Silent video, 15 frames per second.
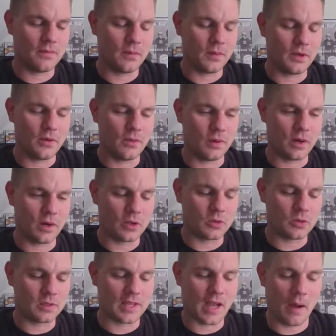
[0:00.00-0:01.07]
we knew
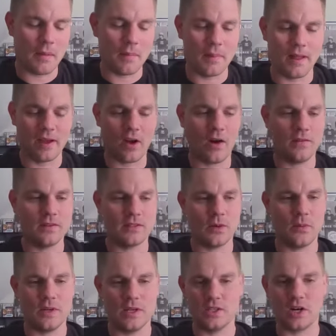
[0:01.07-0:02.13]
rehearsal was coming, but like all of a
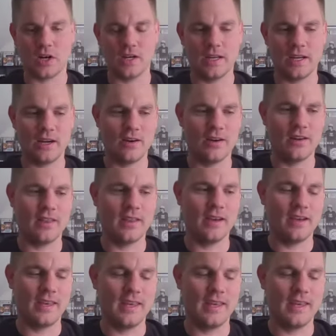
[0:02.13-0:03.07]
sudden we just started hearing the